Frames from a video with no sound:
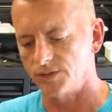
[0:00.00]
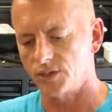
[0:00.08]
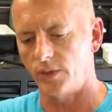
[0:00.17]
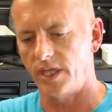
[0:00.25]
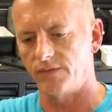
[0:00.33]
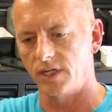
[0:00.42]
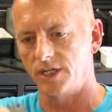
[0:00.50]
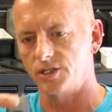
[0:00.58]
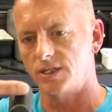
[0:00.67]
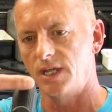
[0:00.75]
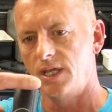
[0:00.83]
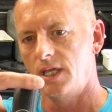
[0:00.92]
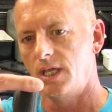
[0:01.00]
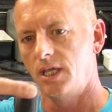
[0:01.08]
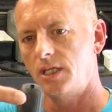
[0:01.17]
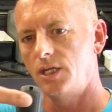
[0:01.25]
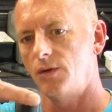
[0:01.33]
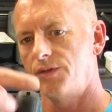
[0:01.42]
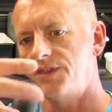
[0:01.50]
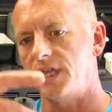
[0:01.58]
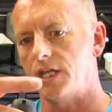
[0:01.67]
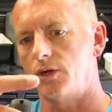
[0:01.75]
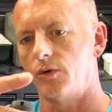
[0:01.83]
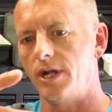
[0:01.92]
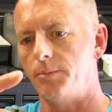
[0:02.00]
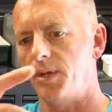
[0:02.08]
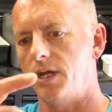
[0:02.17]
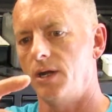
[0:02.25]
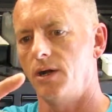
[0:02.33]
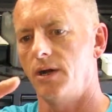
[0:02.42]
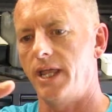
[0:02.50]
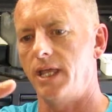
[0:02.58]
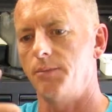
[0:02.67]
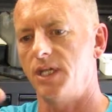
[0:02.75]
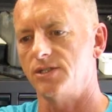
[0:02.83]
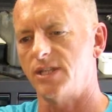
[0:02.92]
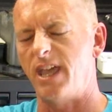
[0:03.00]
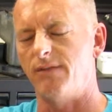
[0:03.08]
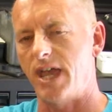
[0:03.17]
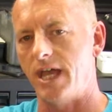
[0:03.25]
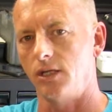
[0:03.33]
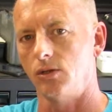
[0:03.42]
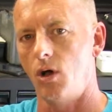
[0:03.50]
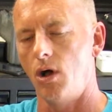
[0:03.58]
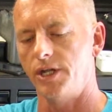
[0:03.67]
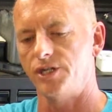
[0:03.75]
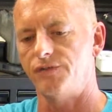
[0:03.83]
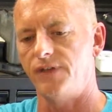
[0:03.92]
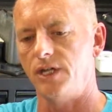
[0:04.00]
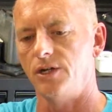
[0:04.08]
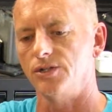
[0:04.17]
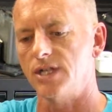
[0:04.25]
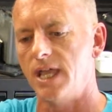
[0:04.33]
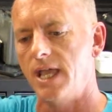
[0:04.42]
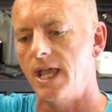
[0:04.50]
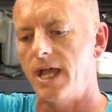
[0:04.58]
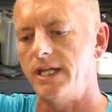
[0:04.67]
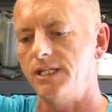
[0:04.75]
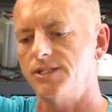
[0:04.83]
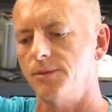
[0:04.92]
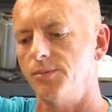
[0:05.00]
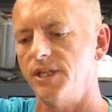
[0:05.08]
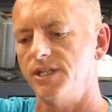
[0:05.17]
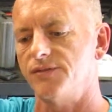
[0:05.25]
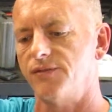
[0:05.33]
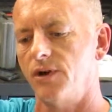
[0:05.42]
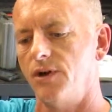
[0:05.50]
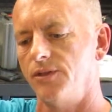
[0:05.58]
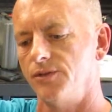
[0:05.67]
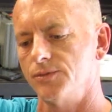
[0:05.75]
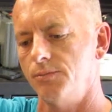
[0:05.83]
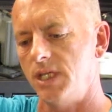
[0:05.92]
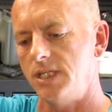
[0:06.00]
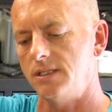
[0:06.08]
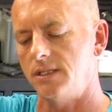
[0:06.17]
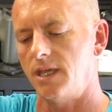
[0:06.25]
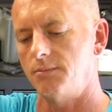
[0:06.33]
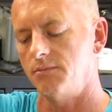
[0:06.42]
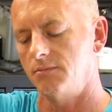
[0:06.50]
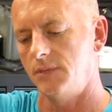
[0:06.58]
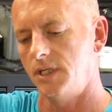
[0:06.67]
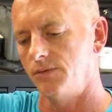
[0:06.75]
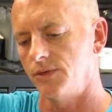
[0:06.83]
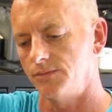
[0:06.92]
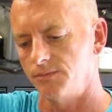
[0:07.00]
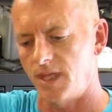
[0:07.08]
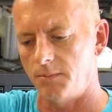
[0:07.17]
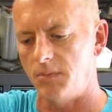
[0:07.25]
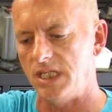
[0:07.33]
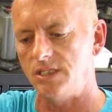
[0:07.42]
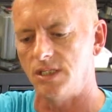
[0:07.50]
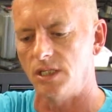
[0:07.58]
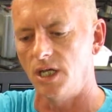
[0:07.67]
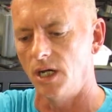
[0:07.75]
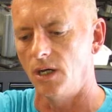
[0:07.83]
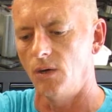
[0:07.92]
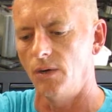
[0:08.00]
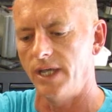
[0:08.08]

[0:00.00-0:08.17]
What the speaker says: So we have a nice, thick grip here. And because I have kind of longish fingers, I need some place for all those meat that meat to go.